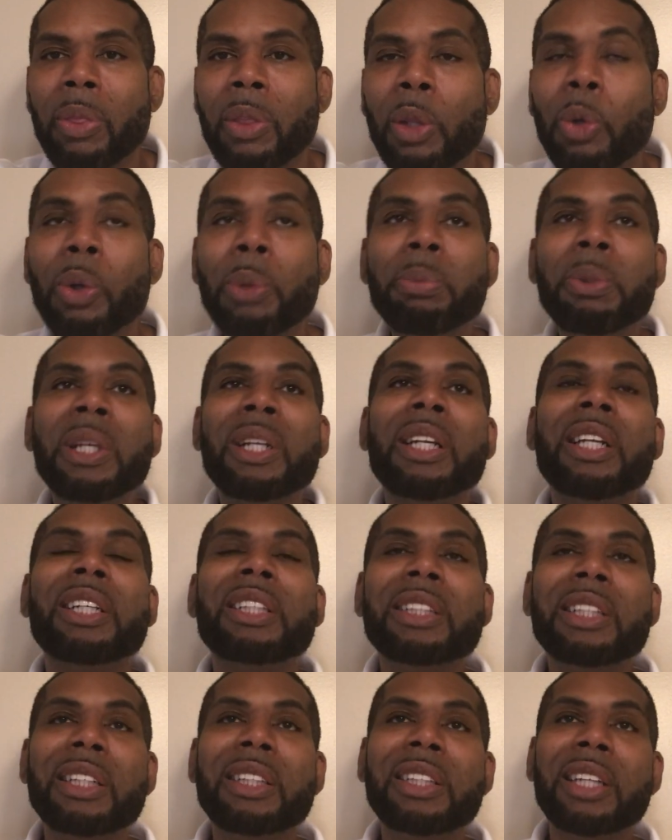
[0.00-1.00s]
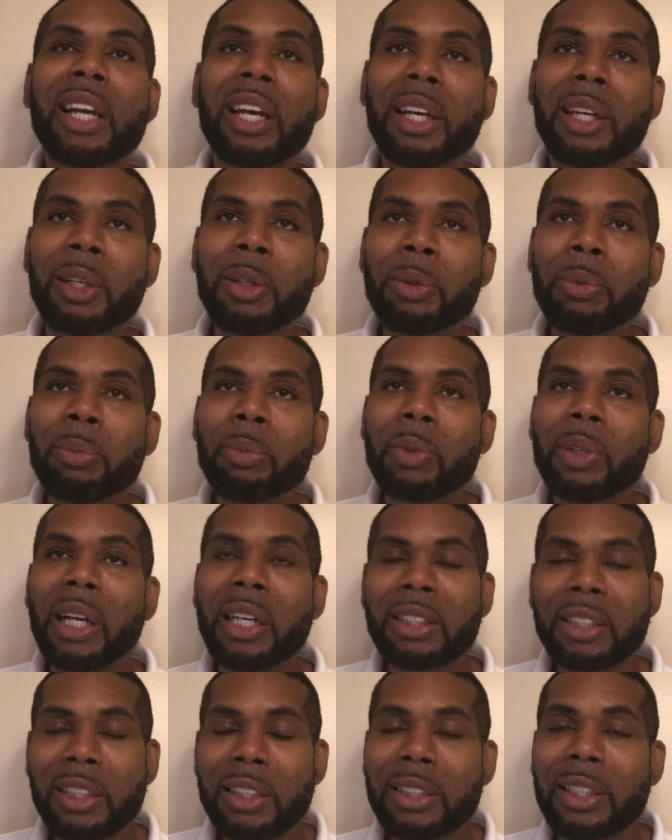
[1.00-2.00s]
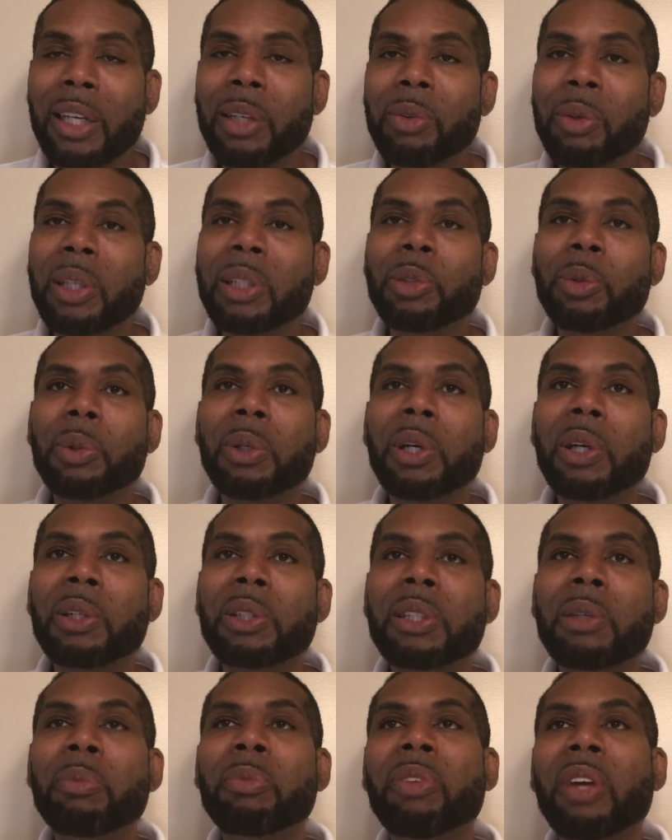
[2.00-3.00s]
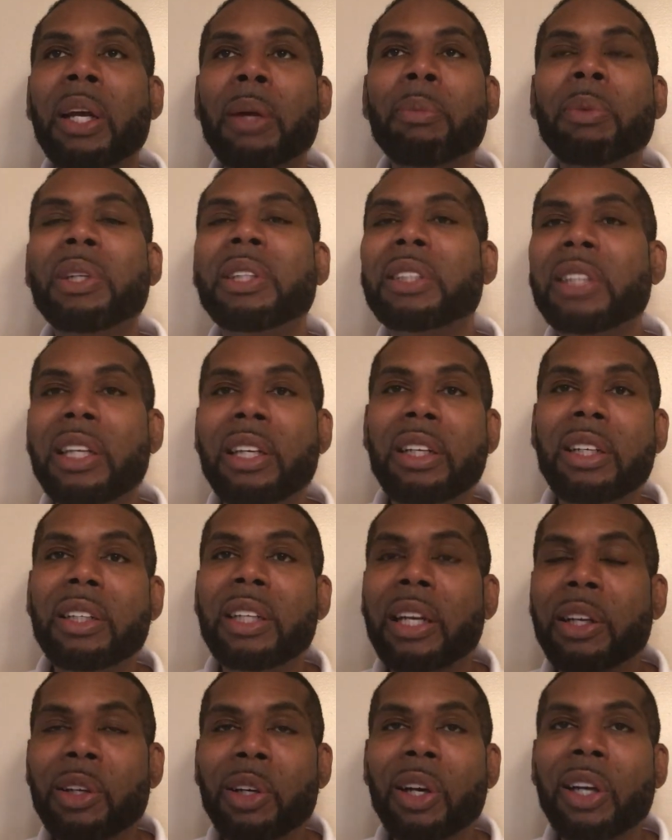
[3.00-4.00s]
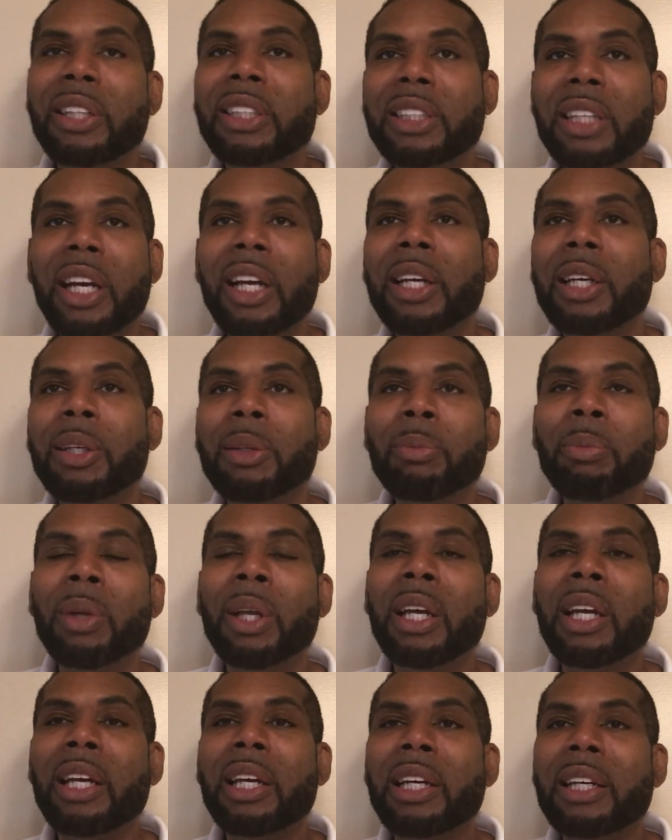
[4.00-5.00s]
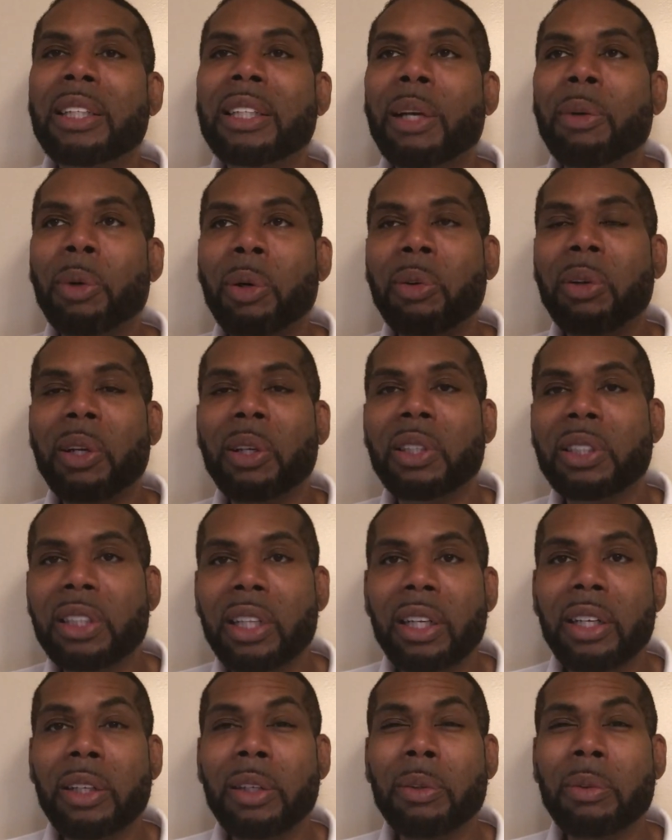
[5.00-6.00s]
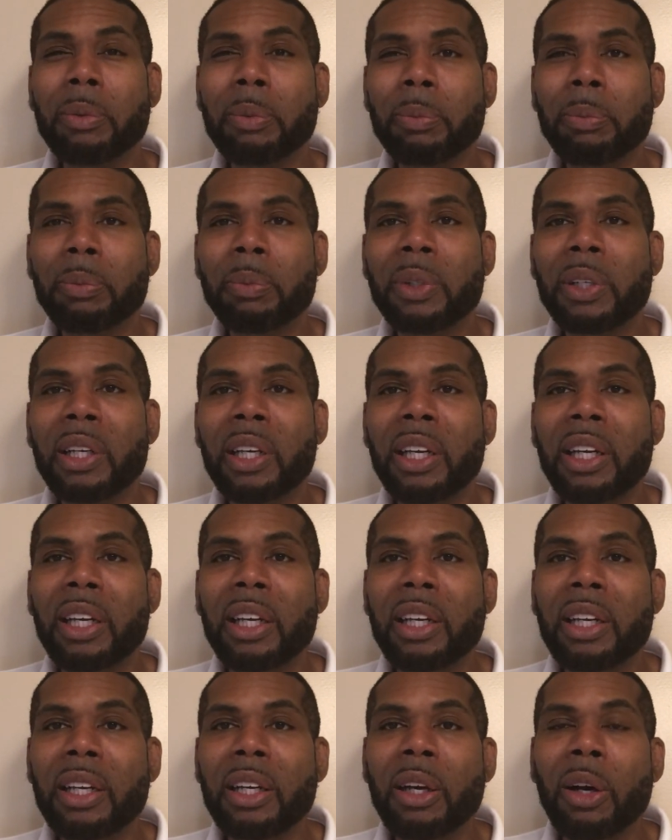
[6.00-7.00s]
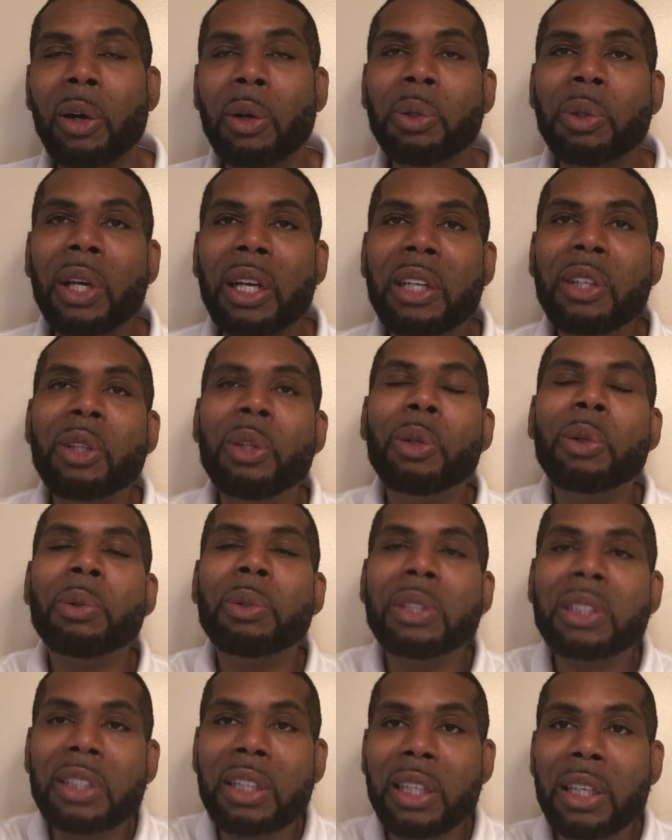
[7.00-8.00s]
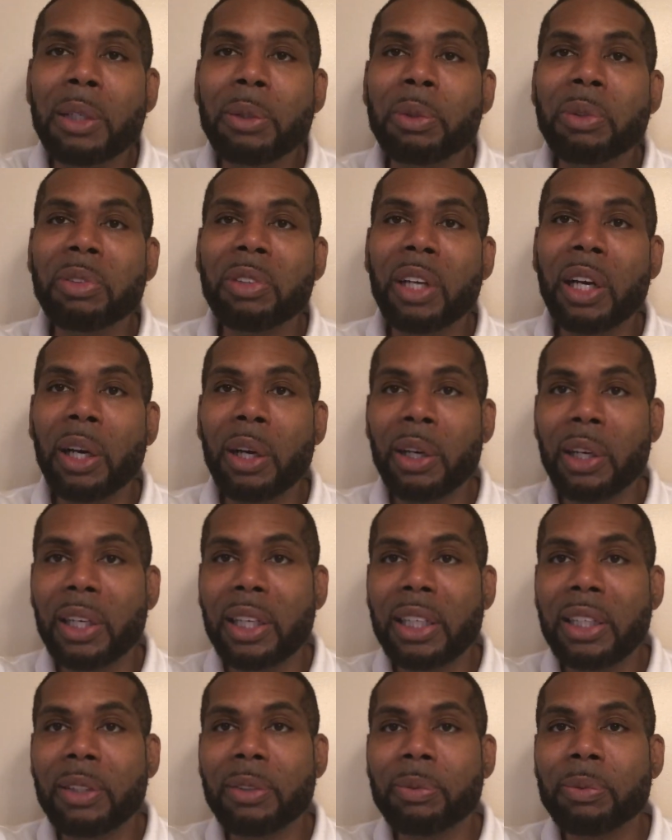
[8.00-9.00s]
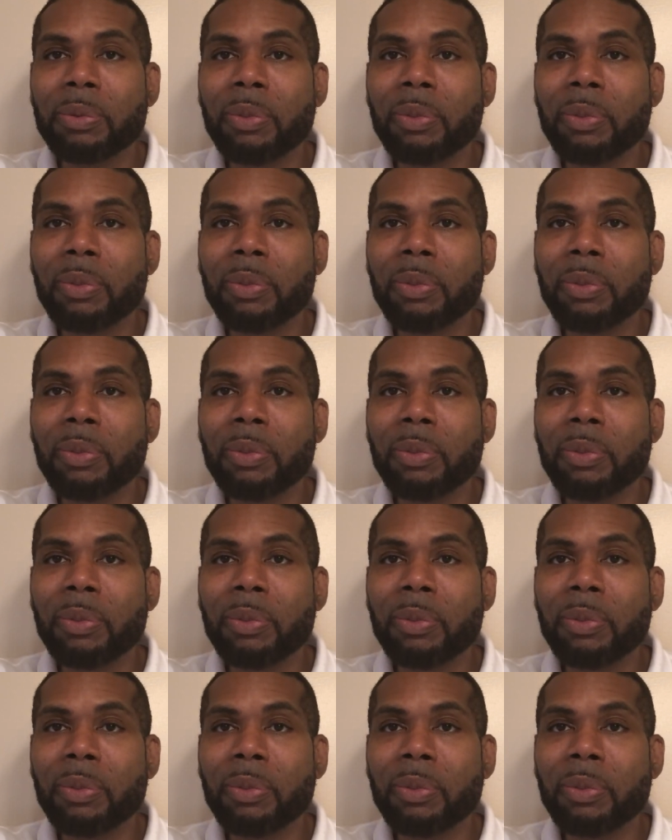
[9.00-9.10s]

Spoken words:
You want to be cleansed of shame? That's a generational curse. Some families, they carry shame. They walk around ashamed. All you got to do is deal with God